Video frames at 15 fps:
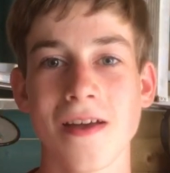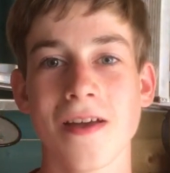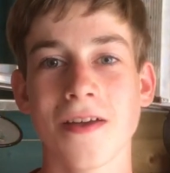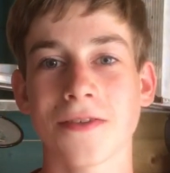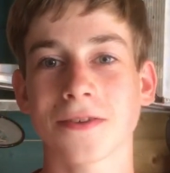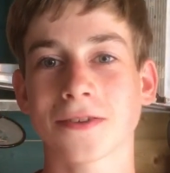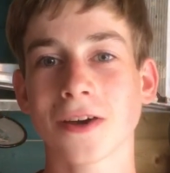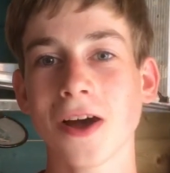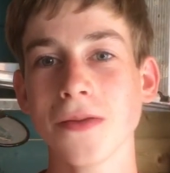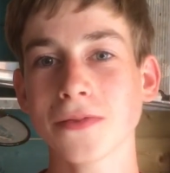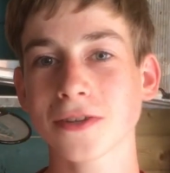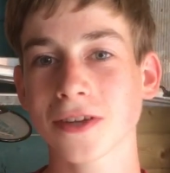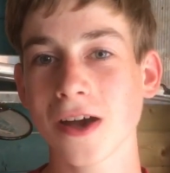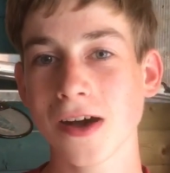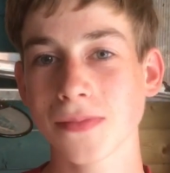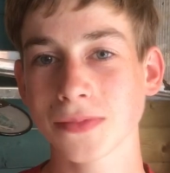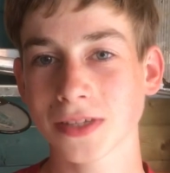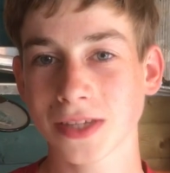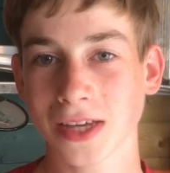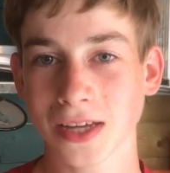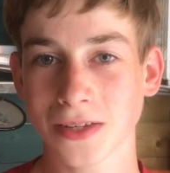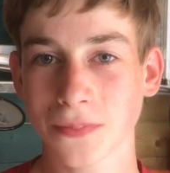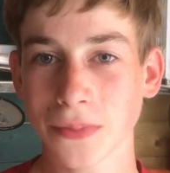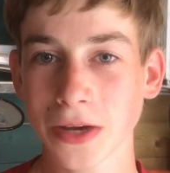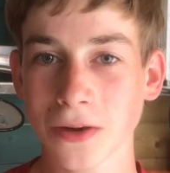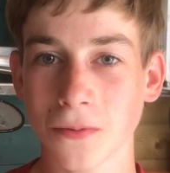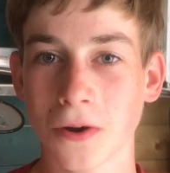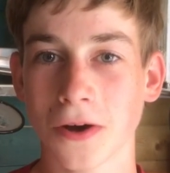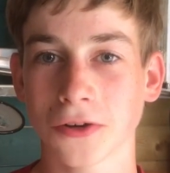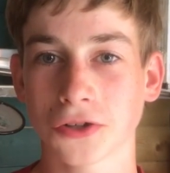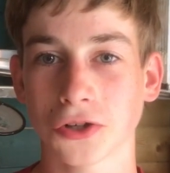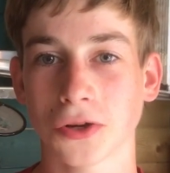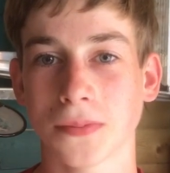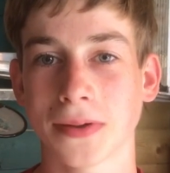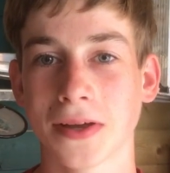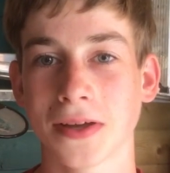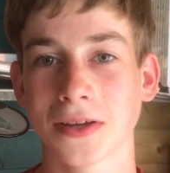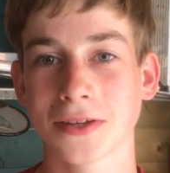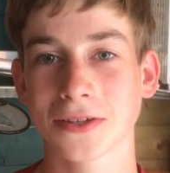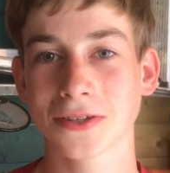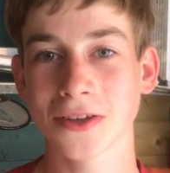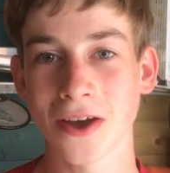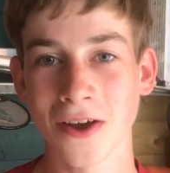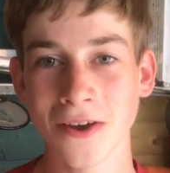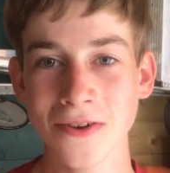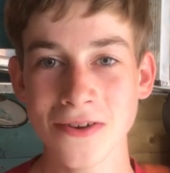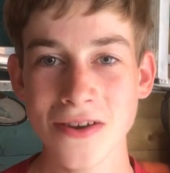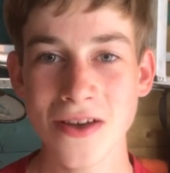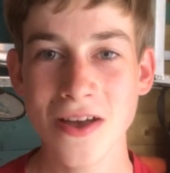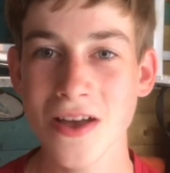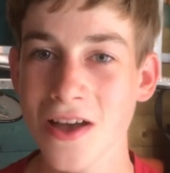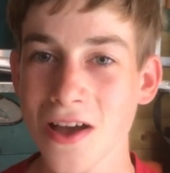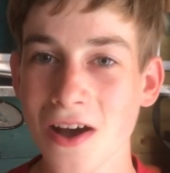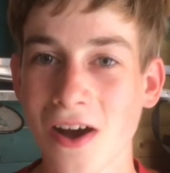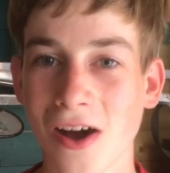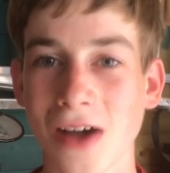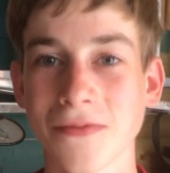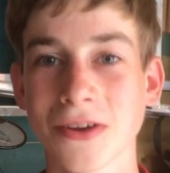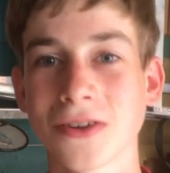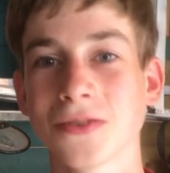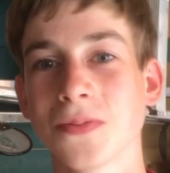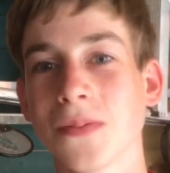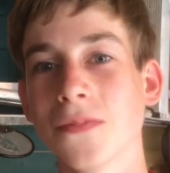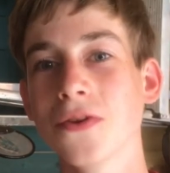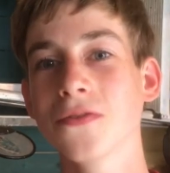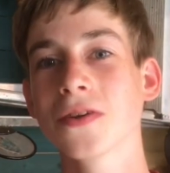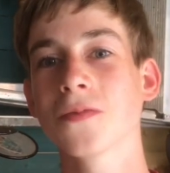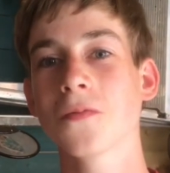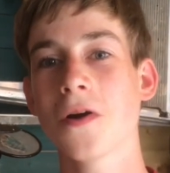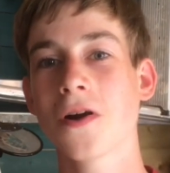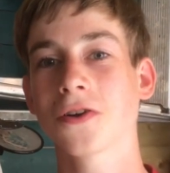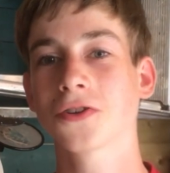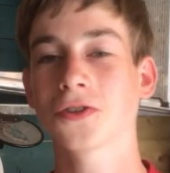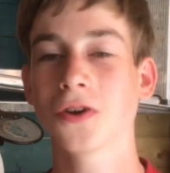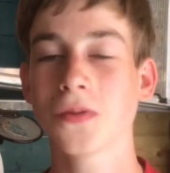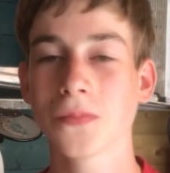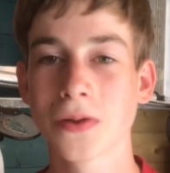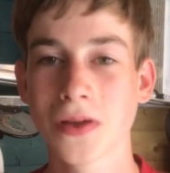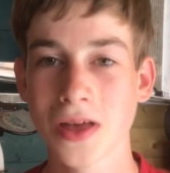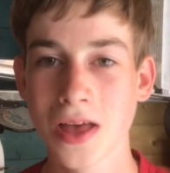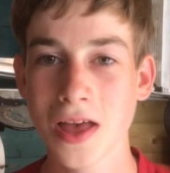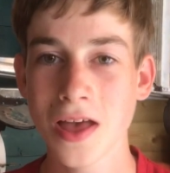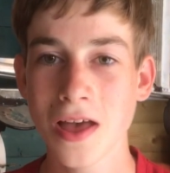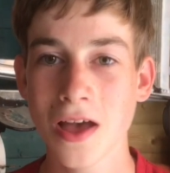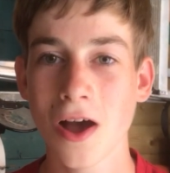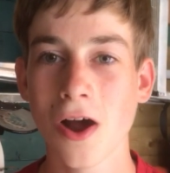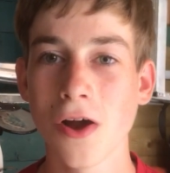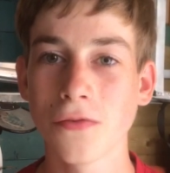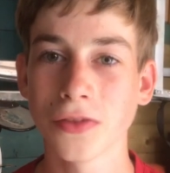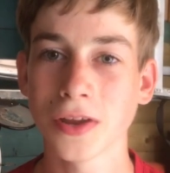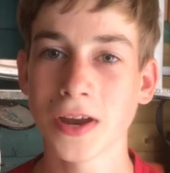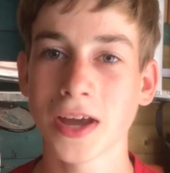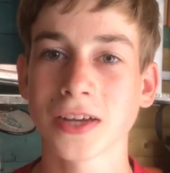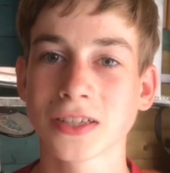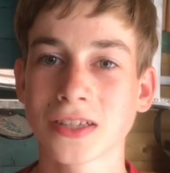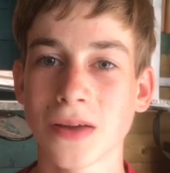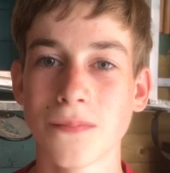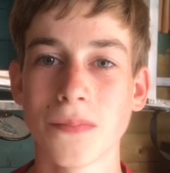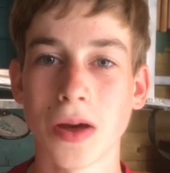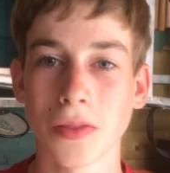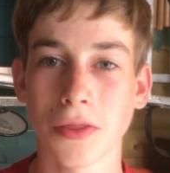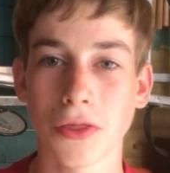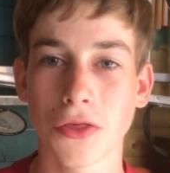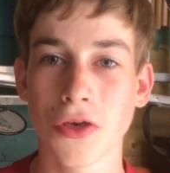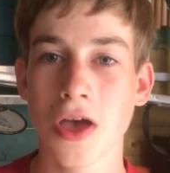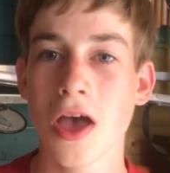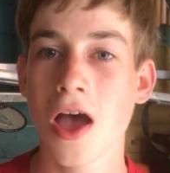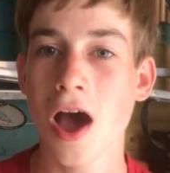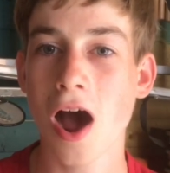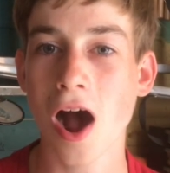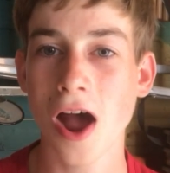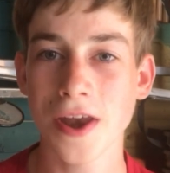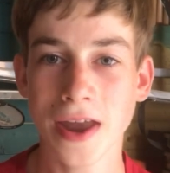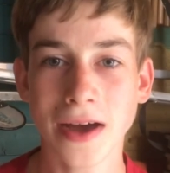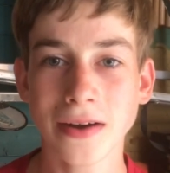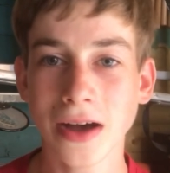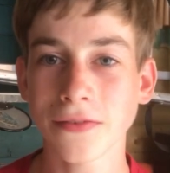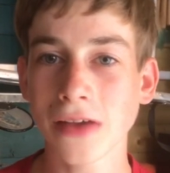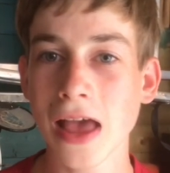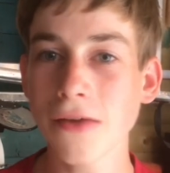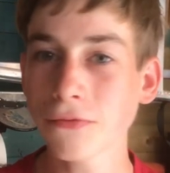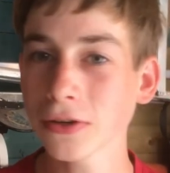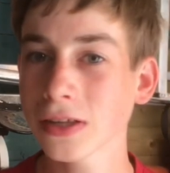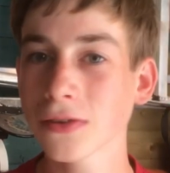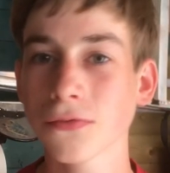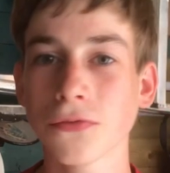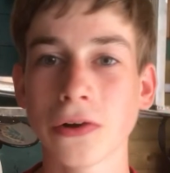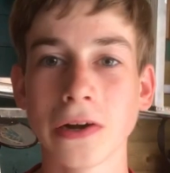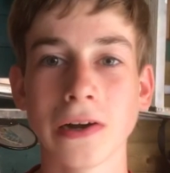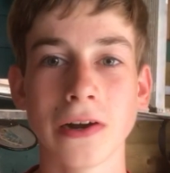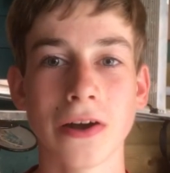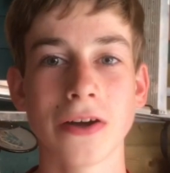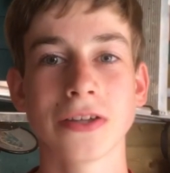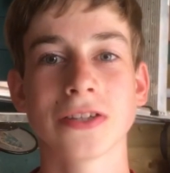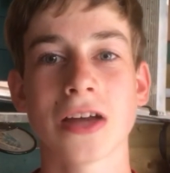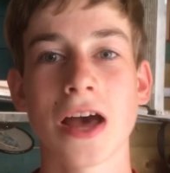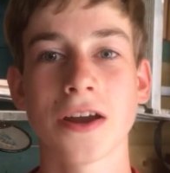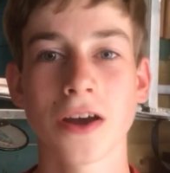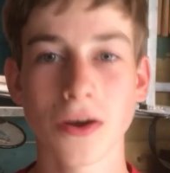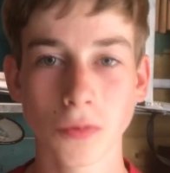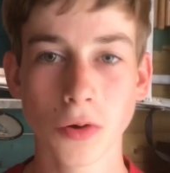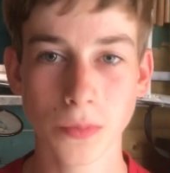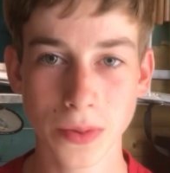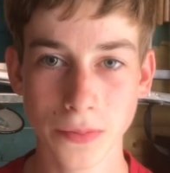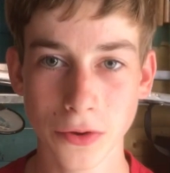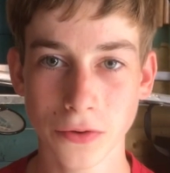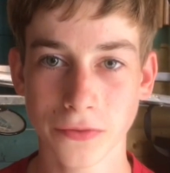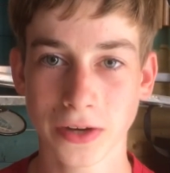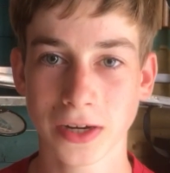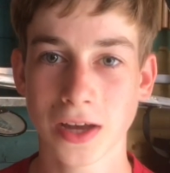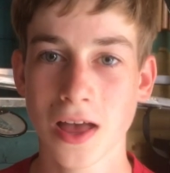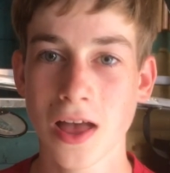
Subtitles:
the time has come to get a bigger workshop. So, I'm going to be moving workshop over the next month. I now have everything finalised and I will be moving.